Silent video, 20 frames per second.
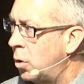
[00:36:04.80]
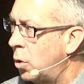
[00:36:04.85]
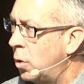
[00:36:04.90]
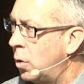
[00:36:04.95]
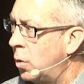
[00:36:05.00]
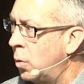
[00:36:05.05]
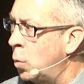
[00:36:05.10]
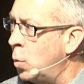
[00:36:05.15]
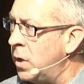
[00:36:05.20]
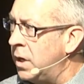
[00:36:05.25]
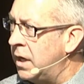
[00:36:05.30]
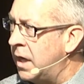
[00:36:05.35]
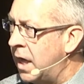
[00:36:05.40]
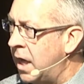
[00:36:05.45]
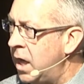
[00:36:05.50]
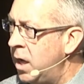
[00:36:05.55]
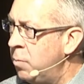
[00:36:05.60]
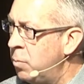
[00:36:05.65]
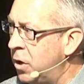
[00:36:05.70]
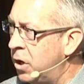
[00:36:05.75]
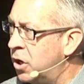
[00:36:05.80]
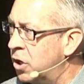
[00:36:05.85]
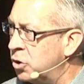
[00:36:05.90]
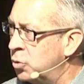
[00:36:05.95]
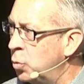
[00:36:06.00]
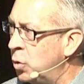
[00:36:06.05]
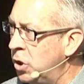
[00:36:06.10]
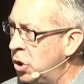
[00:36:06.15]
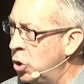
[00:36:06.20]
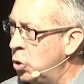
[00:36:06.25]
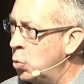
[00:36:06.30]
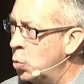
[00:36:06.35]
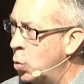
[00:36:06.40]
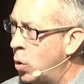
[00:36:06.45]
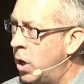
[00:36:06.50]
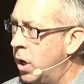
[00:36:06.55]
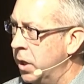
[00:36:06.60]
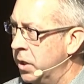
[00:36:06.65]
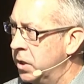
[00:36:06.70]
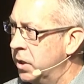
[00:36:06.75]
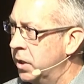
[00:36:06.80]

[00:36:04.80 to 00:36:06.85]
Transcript: We came because we knew one.